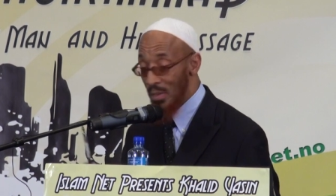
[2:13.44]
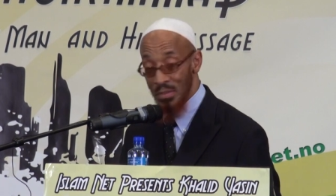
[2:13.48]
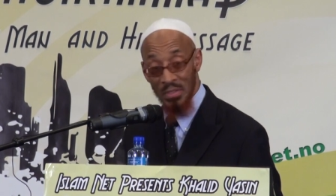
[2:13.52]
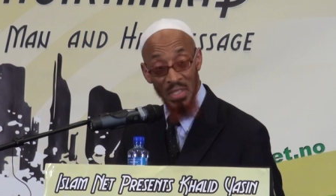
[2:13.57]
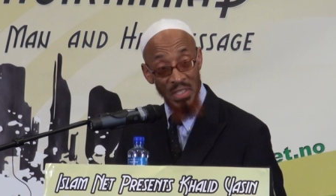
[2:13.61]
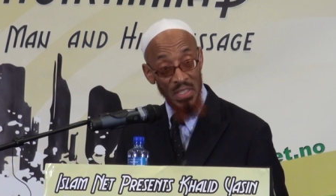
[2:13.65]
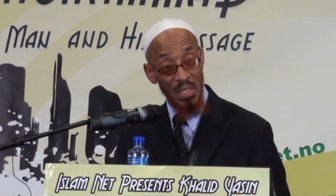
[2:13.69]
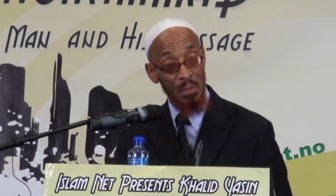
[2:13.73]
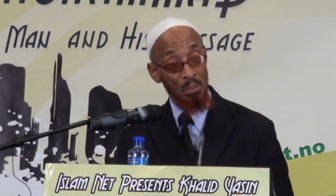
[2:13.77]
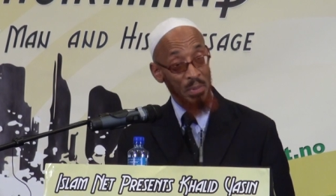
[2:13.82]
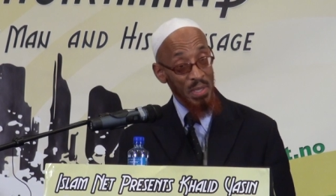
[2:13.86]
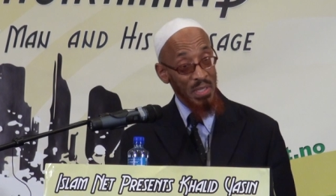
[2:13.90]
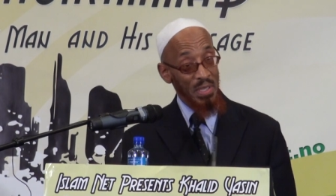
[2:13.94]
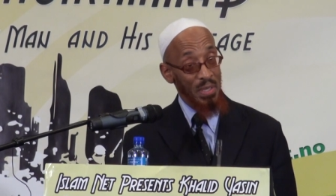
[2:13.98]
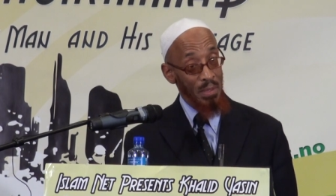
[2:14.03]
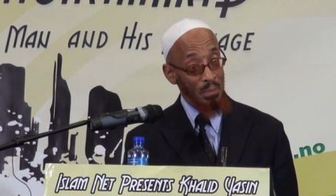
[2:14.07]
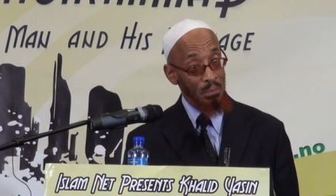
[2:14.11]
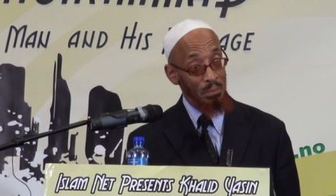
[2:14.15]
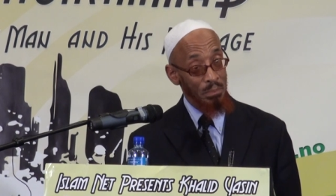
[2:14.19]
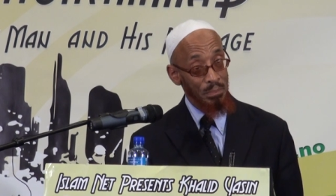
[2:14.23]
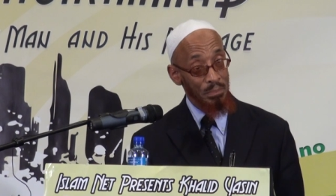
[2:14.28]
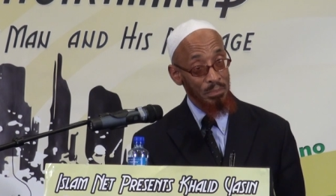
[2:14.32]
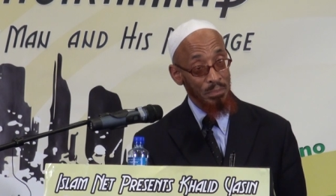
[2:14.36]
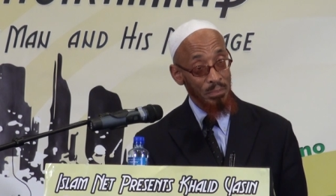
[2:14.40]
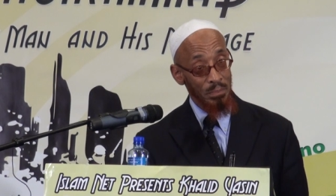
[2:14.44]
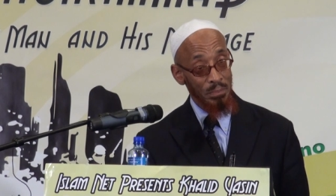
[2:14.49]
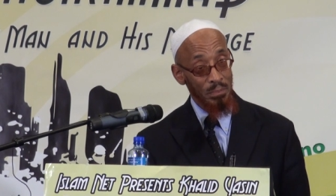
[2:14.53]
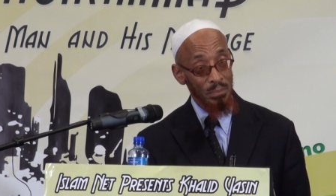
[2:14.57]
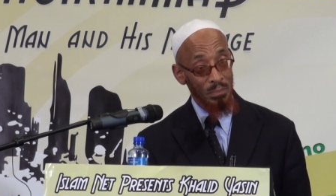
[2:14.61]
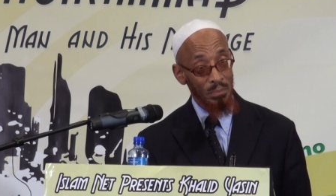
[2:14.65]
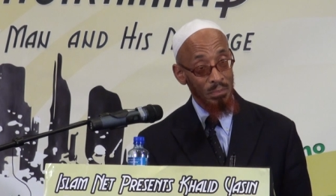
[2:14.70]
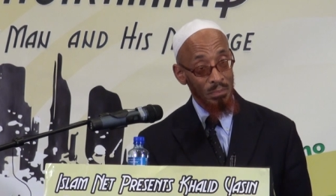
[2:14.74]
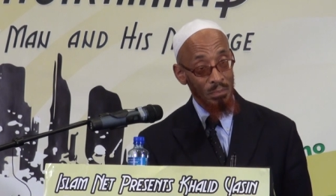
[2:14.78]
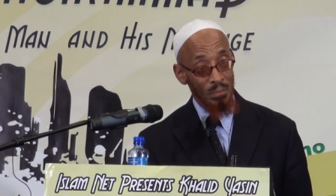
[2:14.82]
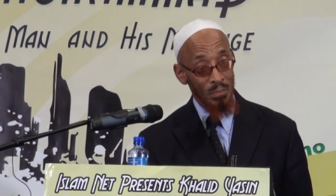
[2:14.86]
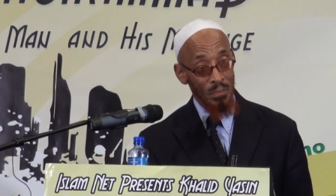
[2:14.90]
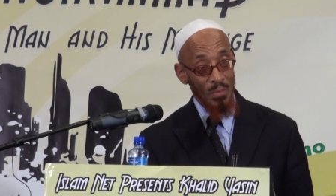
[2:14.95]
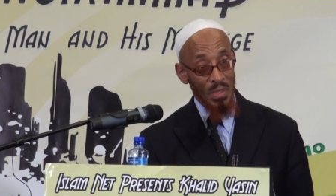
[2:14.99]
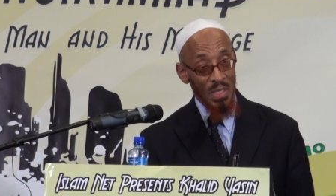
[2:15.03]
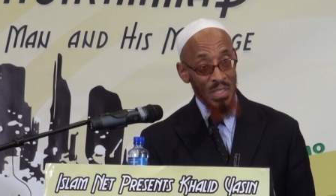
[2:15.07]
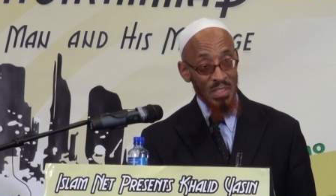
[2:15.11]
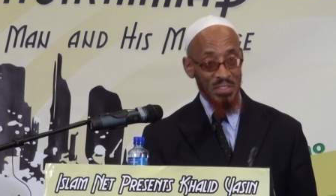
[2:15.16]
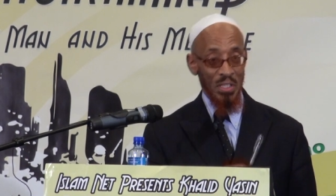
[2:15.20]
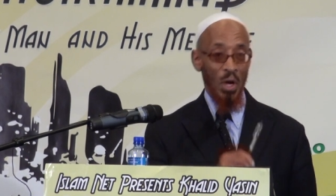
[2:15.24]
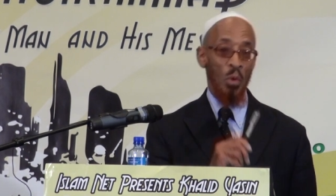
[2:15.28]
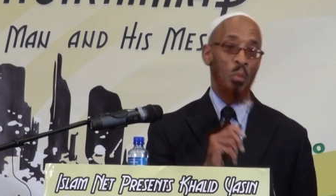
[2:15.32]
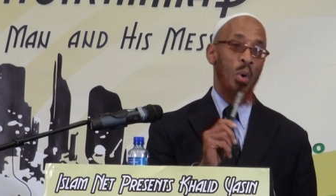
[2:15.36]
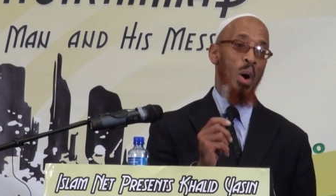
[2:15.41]
Did he beat him?
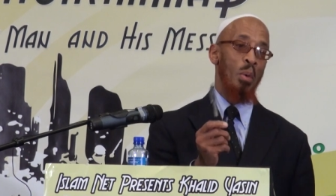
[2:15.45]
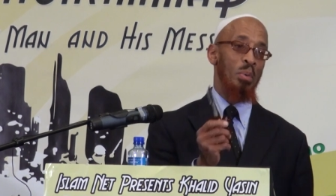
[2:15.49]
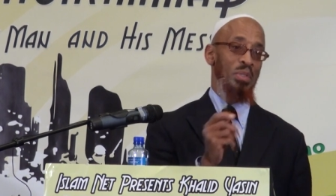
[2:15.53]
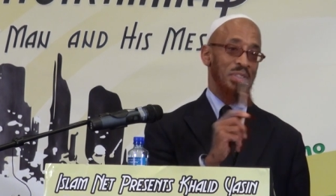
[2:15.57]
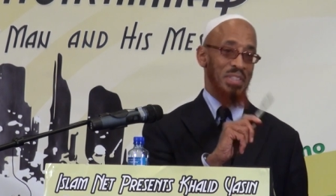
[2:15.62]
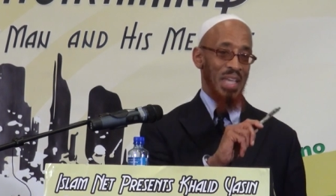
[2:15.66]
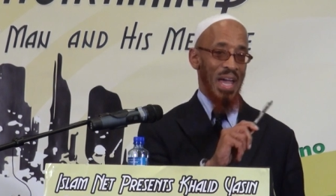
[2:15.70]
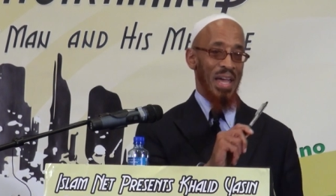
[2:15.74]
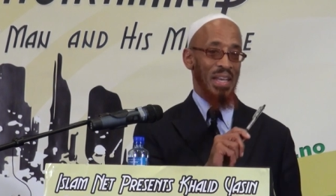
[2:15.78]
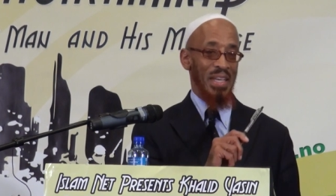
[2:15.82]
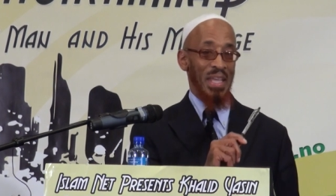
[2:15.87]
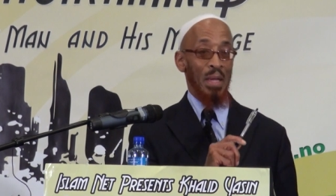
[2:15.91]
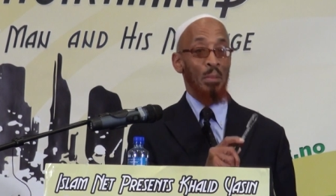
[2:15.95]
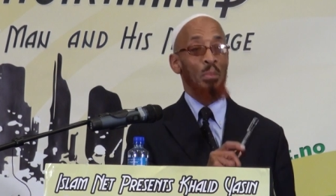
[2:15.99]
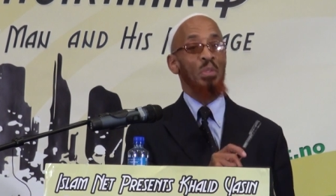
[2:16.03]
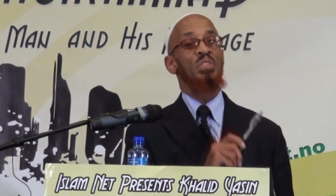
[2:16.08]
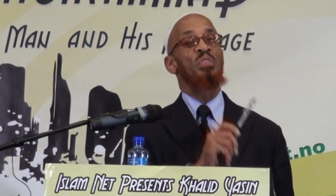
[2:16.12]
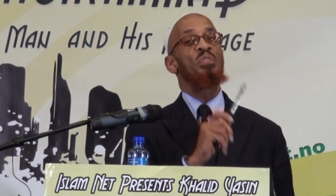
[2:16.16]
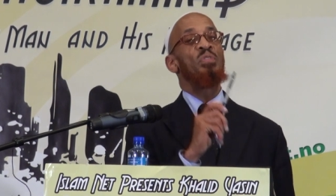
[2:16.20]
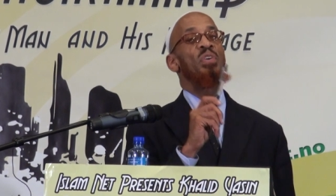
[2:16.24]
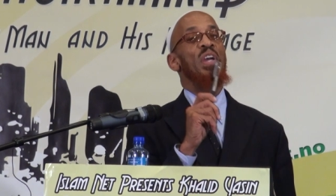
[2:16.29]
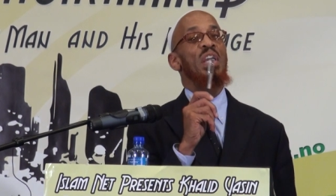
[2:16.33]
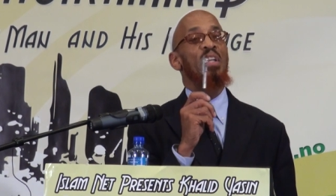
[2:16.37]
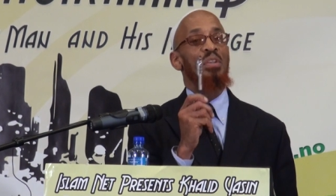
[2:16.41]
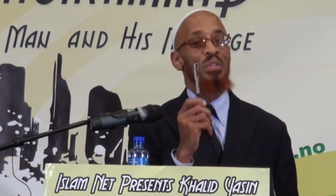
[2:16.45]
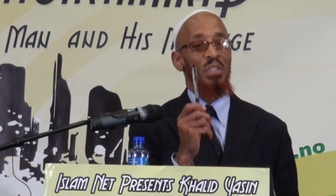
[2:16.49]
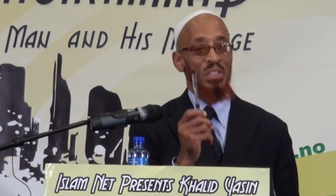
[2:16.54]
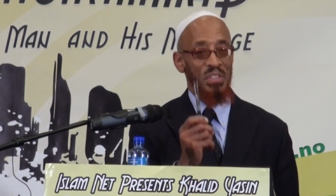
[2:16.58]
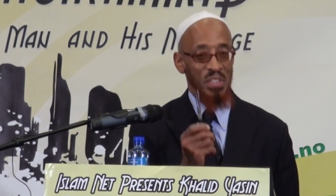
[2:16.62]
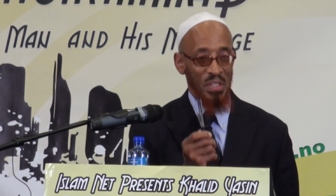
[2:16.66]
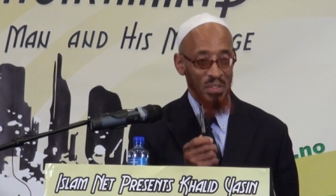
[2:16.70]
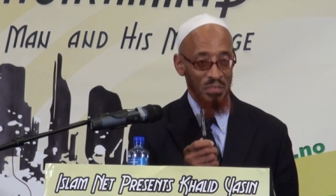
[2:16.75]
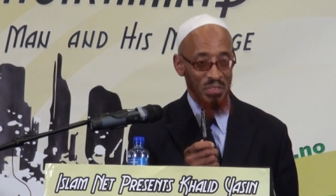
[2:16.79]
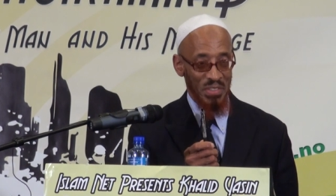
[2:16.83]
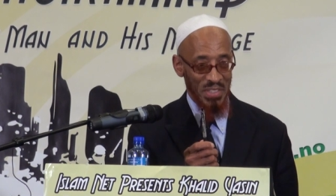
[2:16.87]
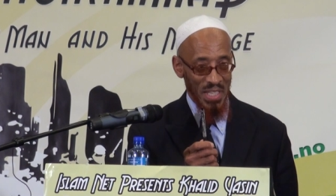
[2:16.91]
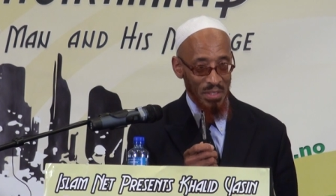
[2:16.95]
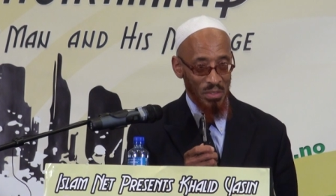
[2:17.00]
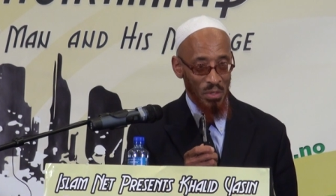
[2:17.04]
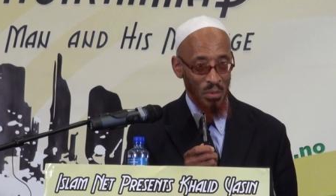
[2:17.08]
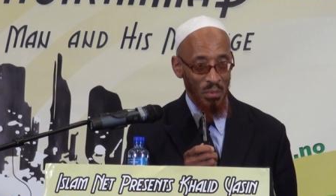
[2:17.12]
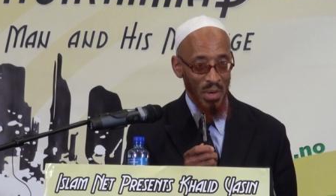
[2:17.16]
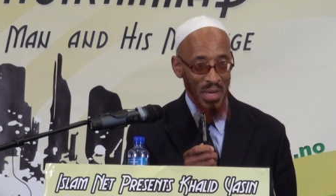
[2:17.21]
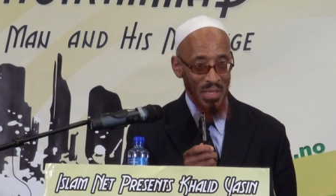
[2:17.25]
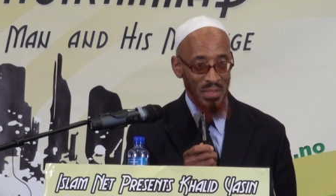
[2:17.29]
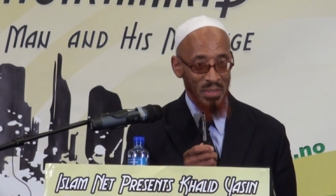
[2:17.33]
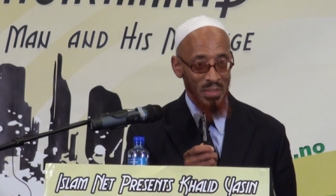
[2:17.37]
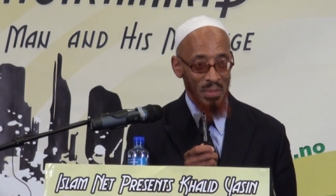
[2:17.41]
So what was that? It was figurative, is that
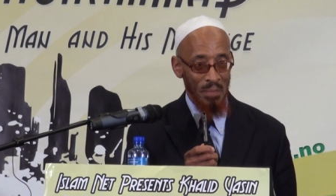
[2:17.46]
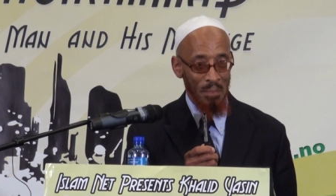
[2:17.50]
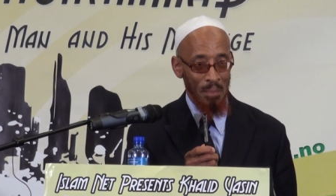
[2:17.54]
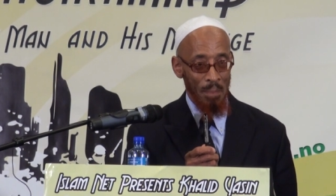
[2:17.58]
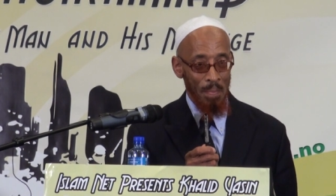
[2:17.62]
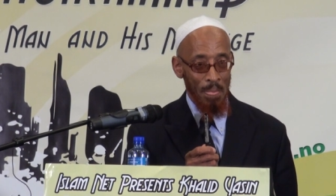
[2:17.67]
correct?